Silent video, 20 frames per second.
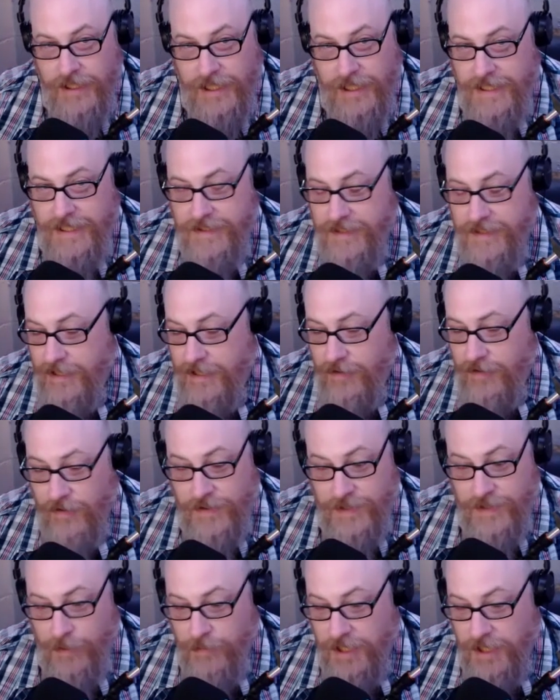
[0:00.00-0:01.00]
that he's in or
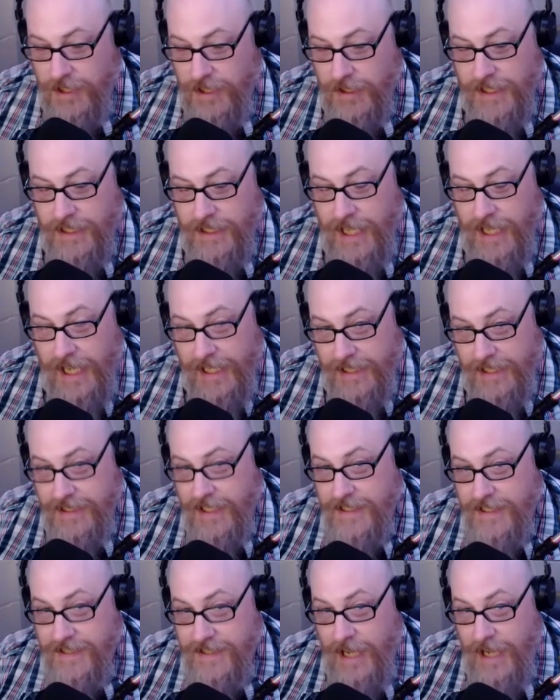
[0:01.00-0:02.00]
something like that. Yeah, it
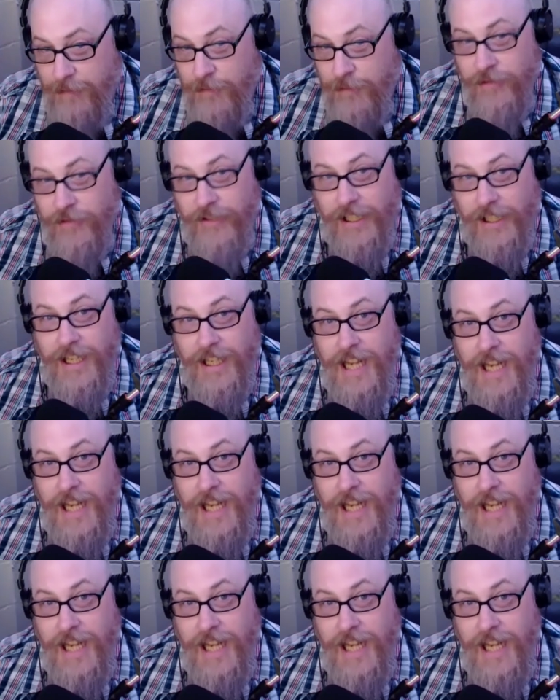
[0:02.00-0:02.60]
does not right. movie.